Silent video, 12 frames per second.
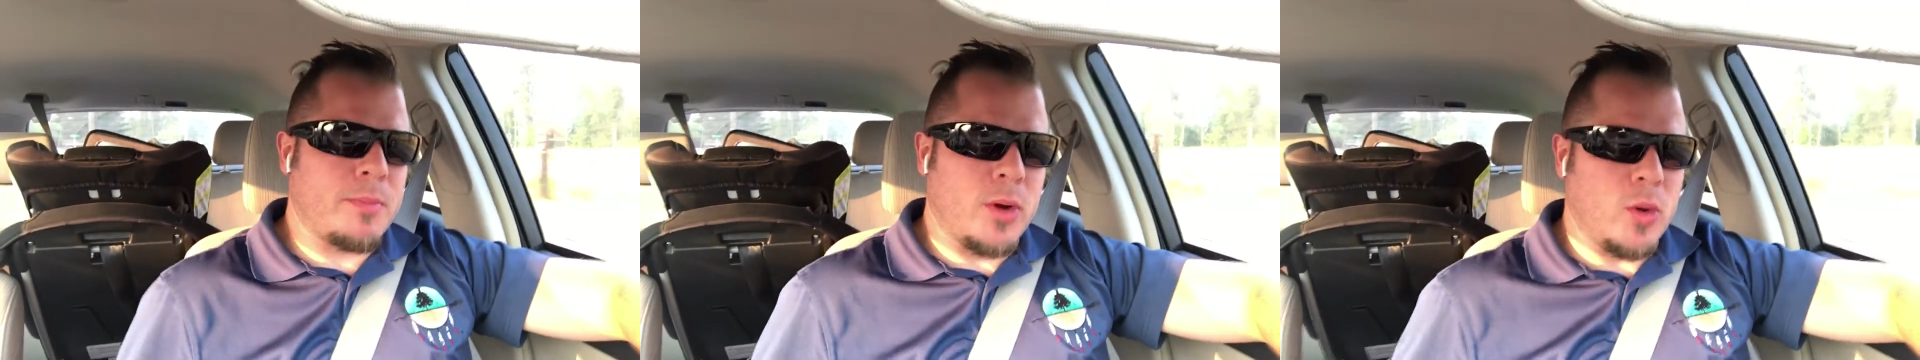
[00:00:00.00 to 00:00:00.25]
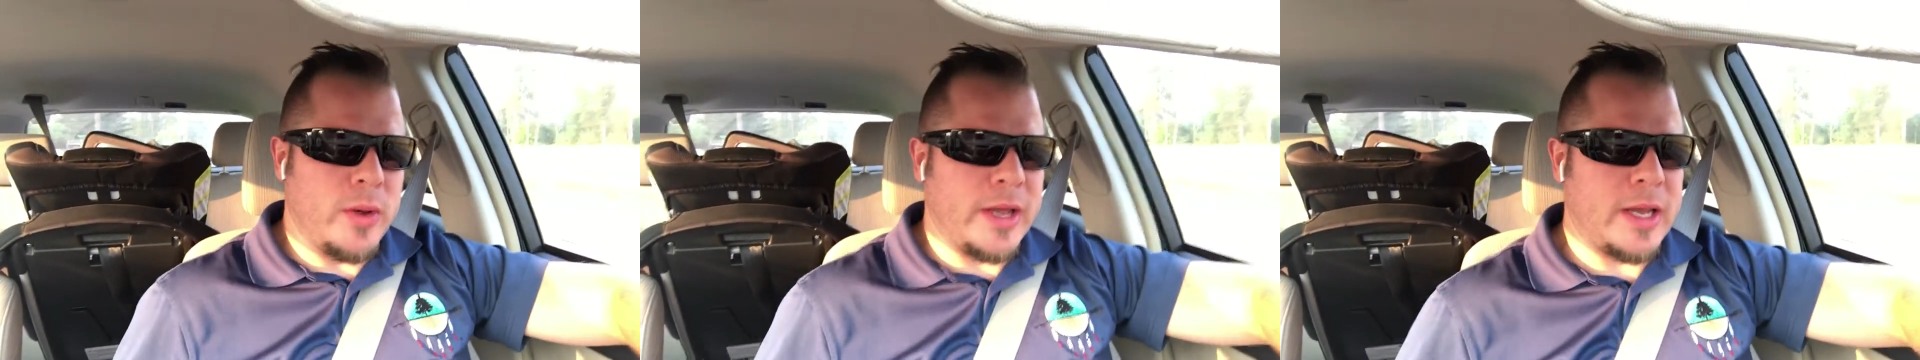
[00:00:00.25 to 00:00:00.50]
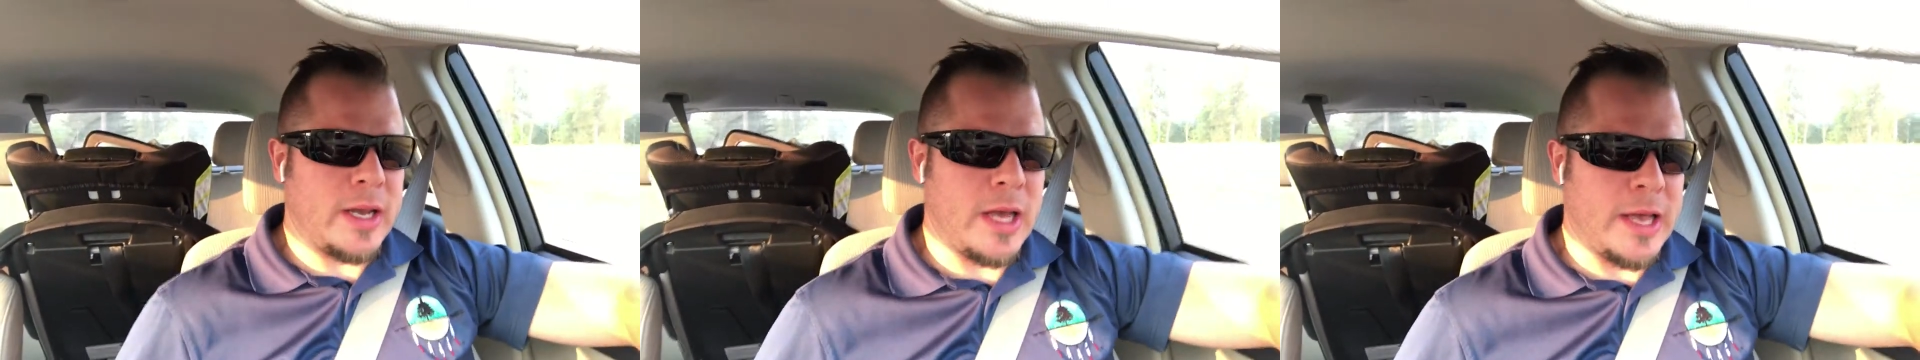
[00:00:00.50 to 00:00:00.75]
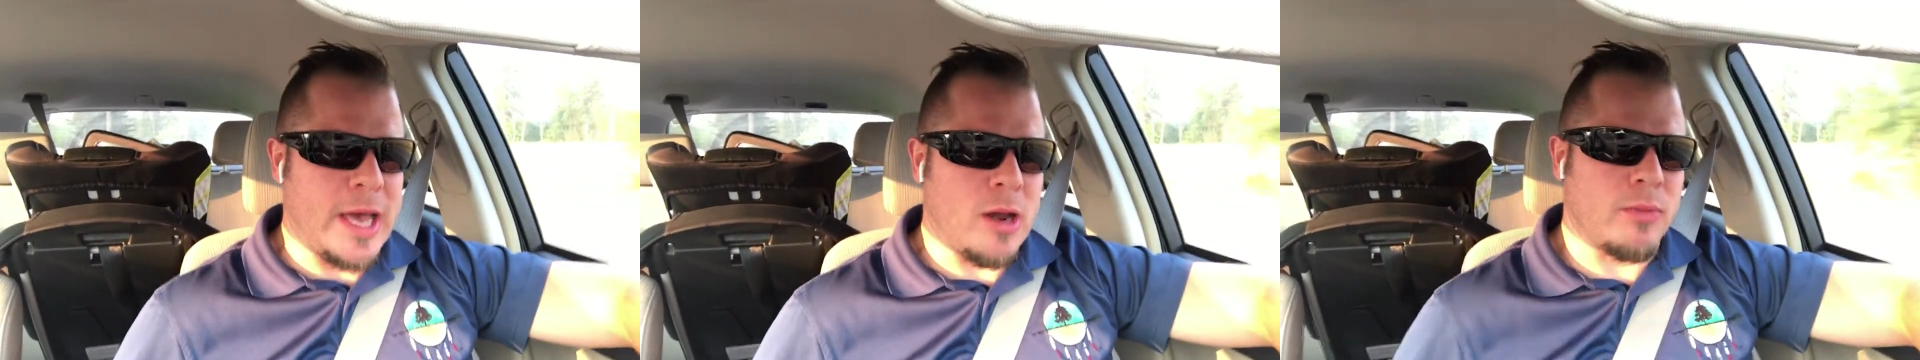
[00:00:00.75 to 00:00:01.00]
per week, and
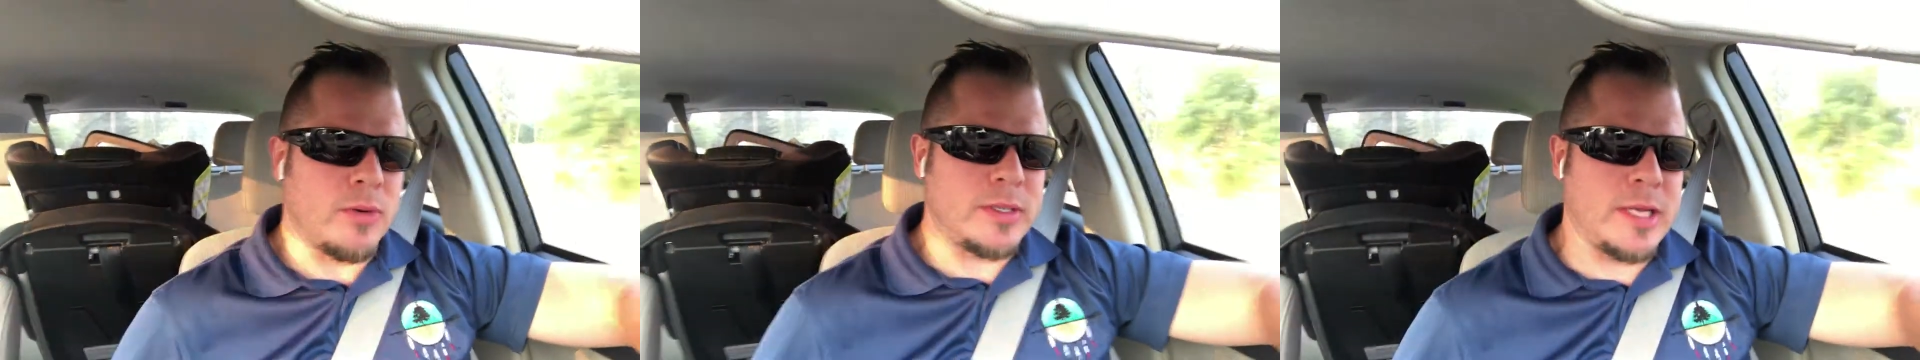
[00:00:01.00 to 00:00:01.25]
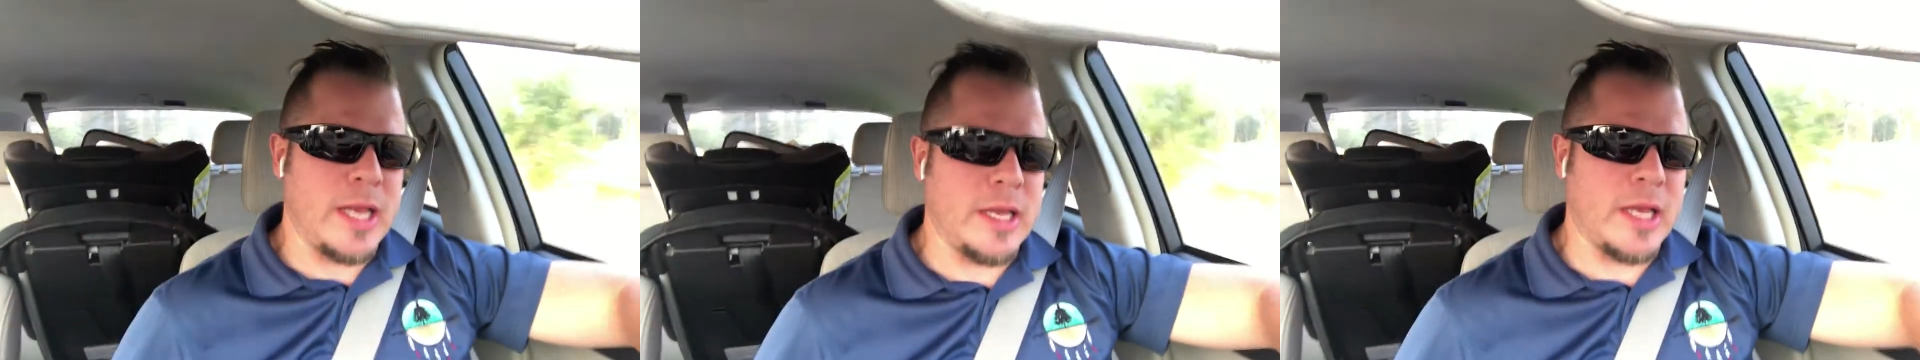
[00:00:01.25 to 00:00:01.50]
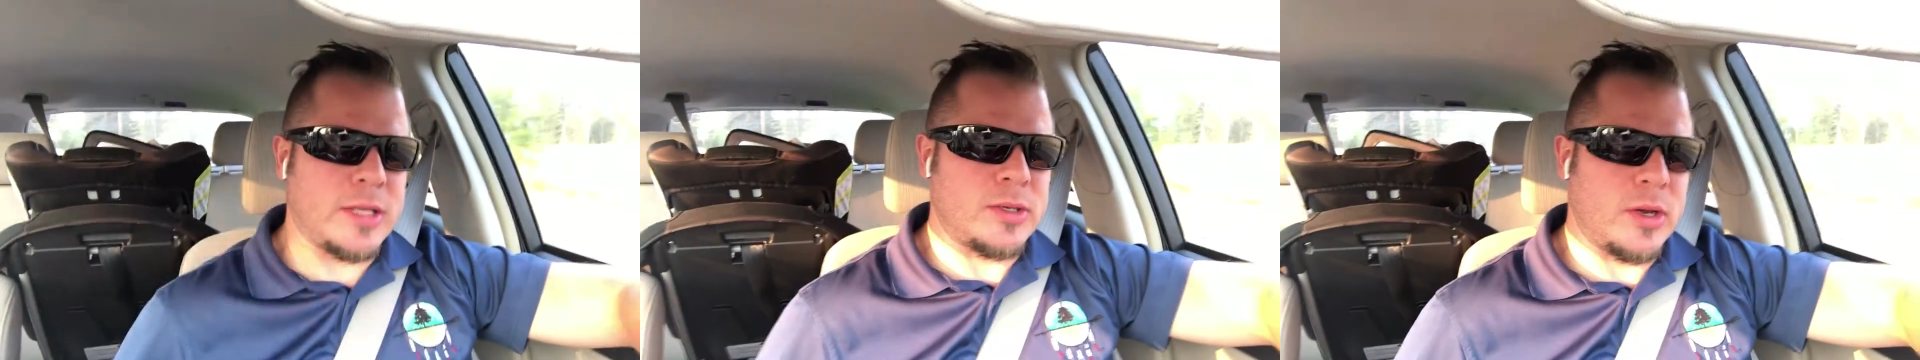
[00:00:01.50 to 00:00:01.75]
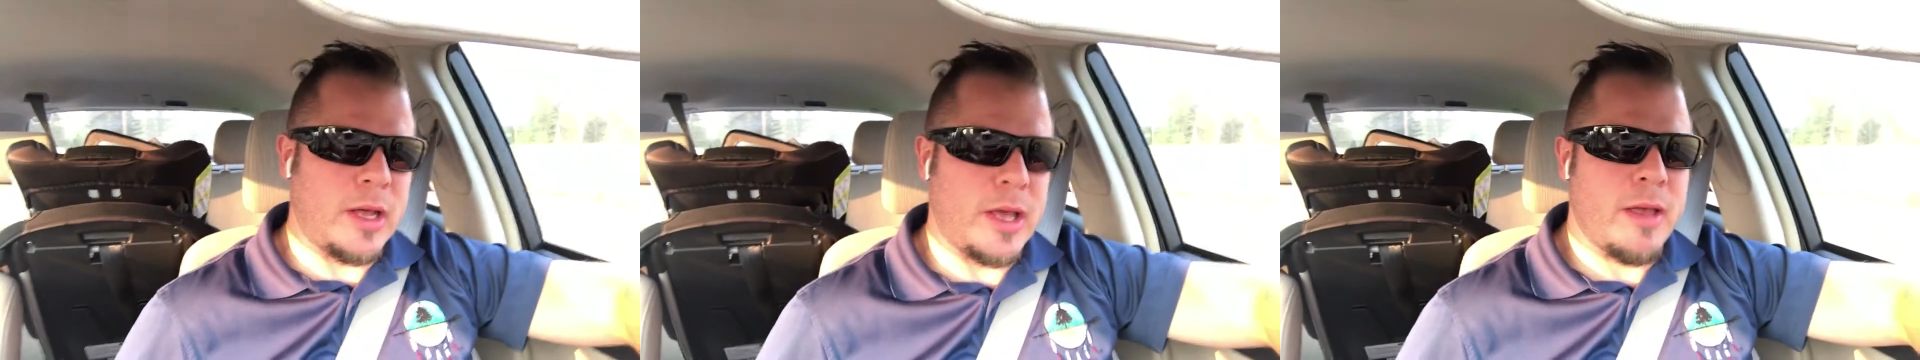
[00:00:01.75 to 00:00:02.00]
I got over 10
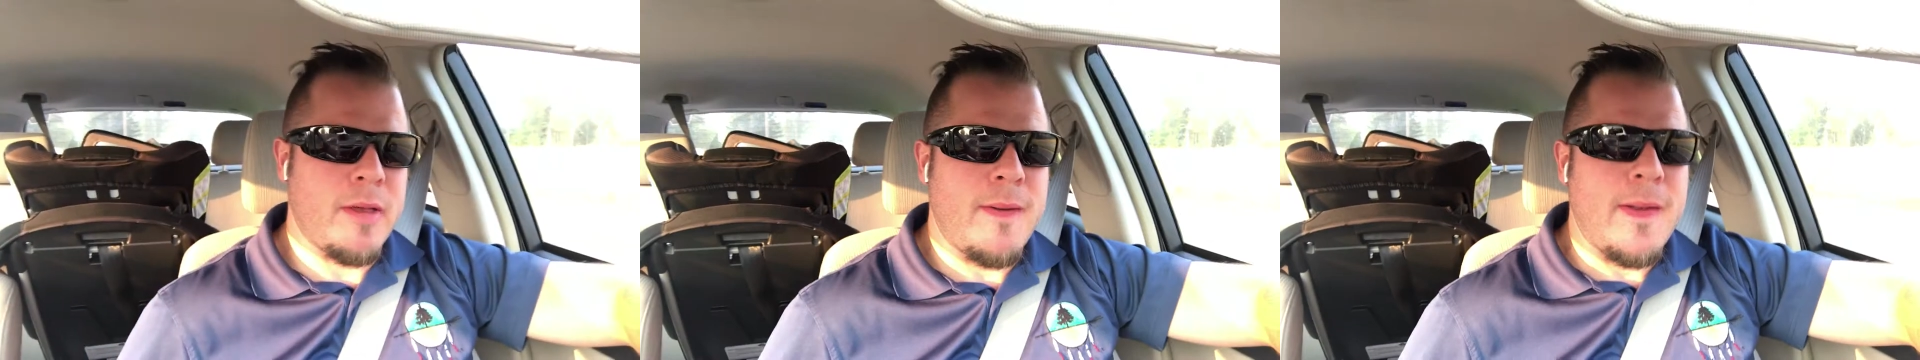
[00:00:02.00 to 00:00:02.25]
yesterday.